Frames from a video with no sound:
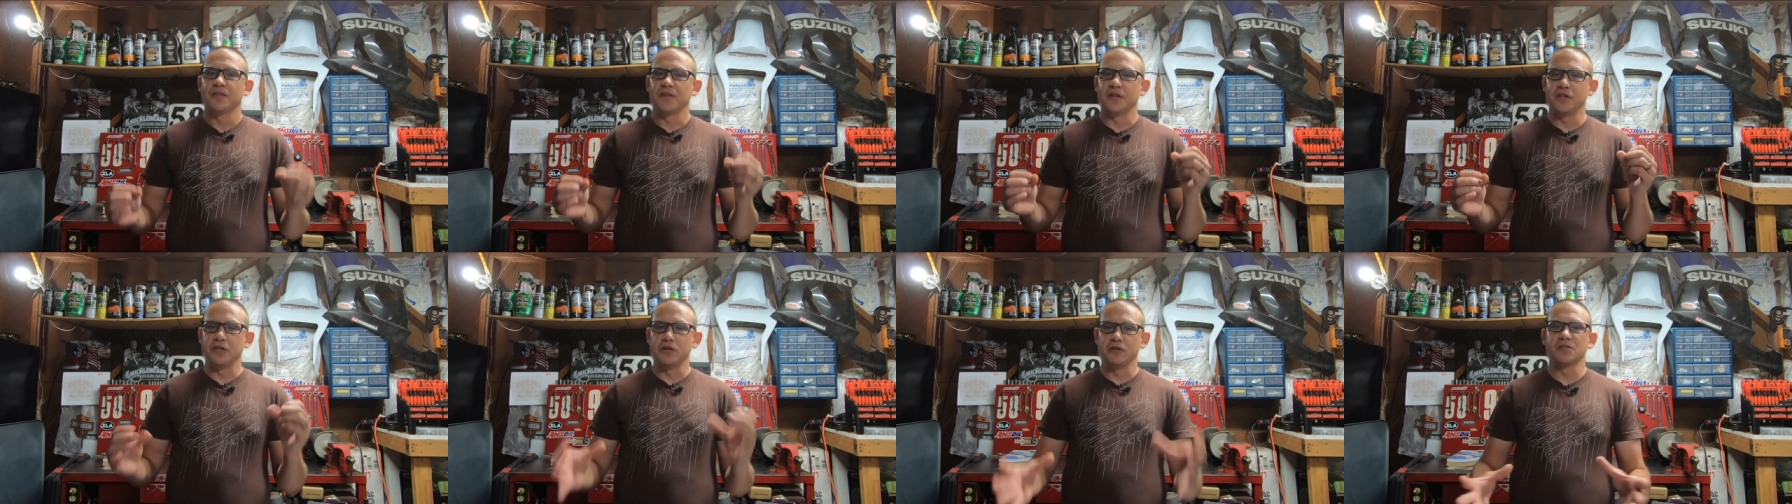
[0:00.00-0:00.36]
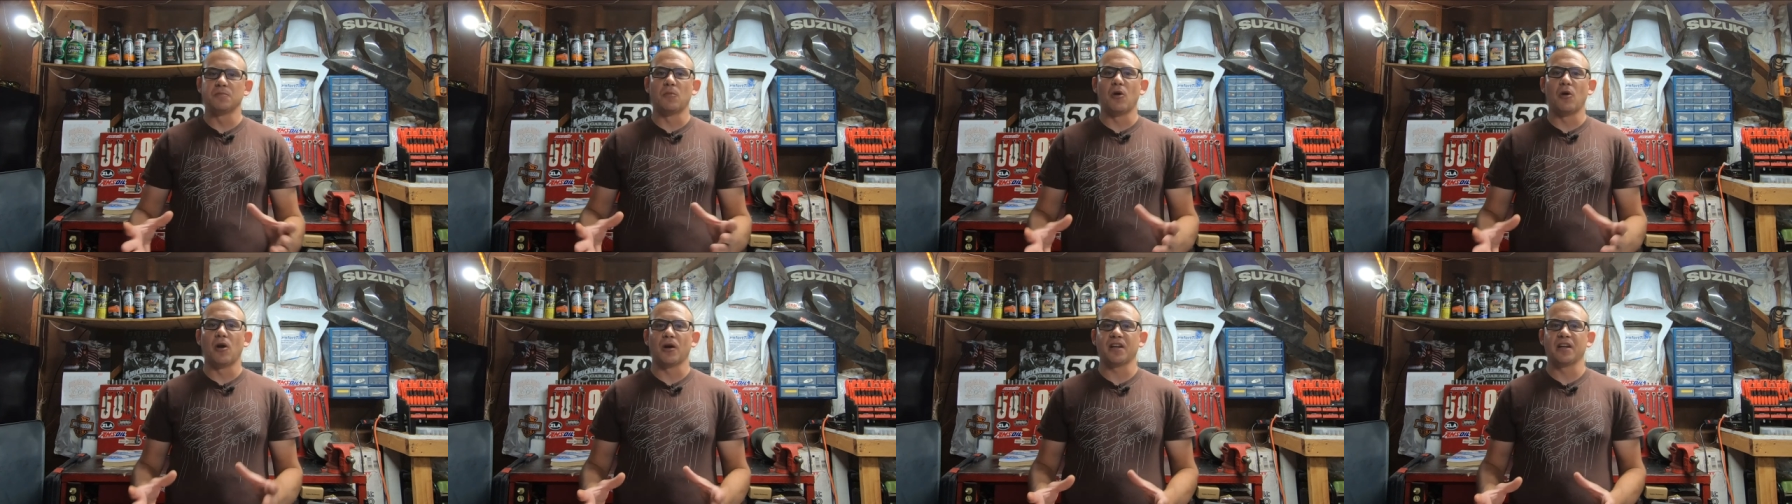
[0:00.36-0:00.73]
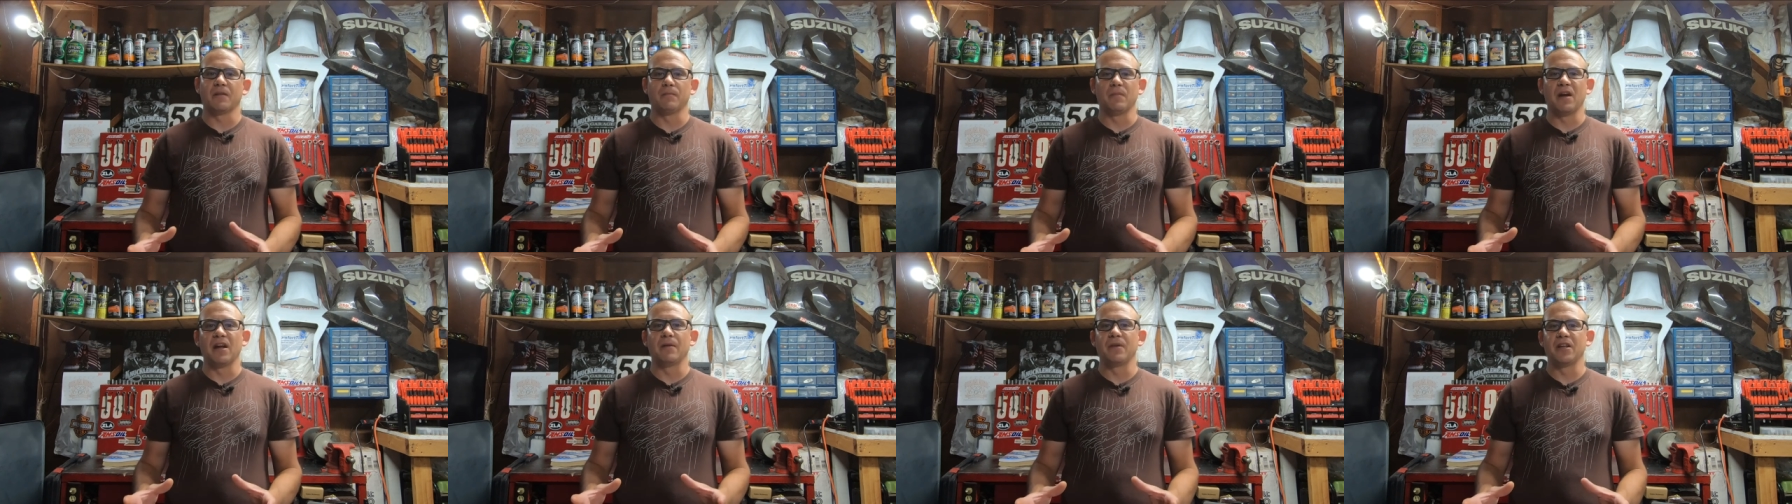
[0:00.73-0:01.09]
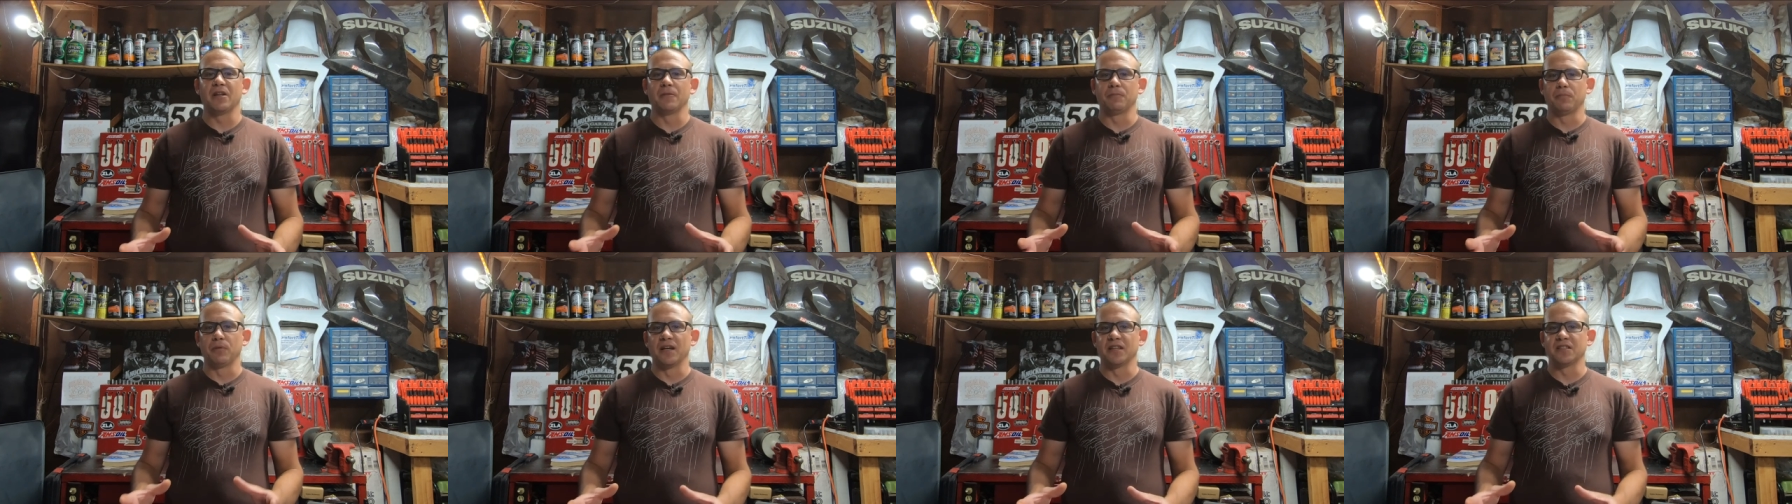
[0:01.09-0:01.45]
the used market may be
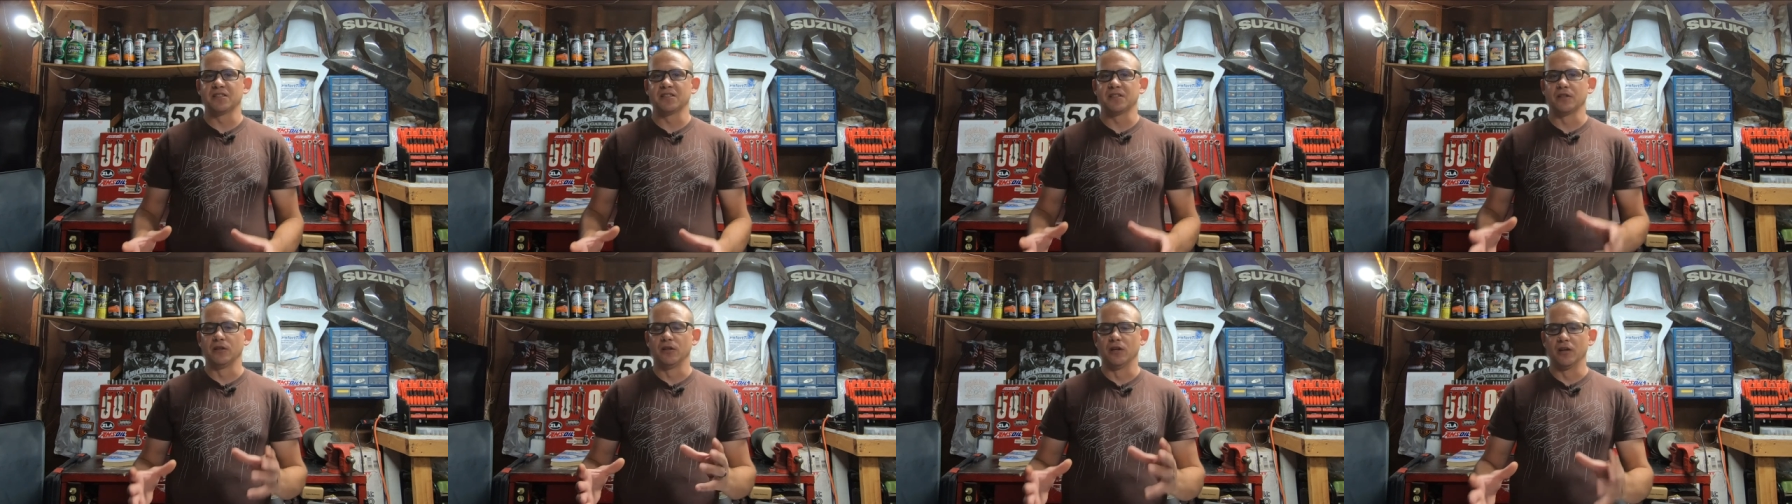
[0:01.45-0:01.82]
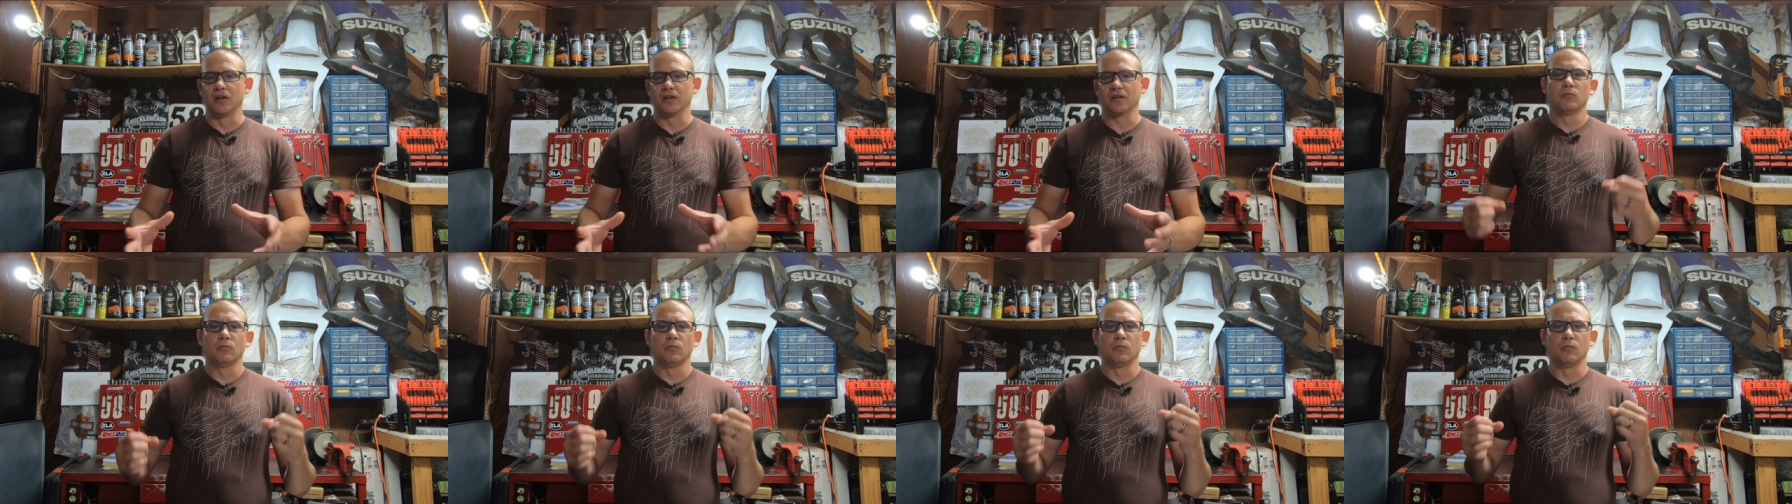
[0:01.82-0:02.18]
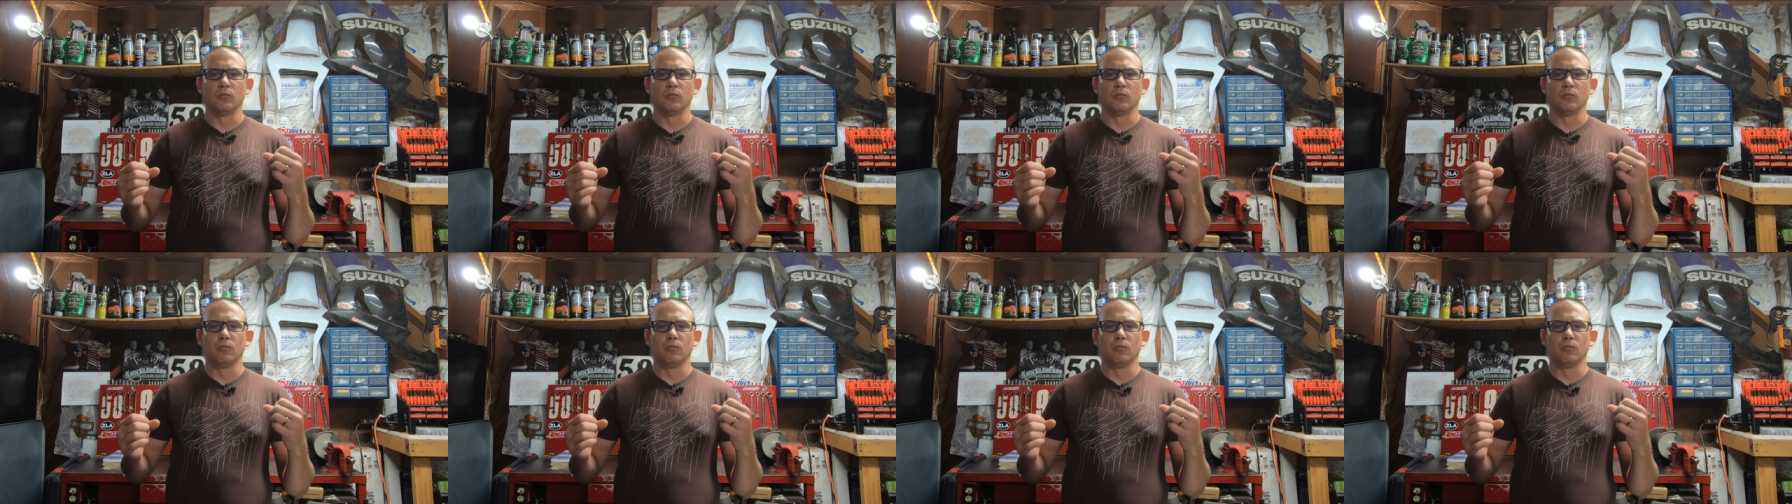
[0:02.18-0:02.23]
the place to look.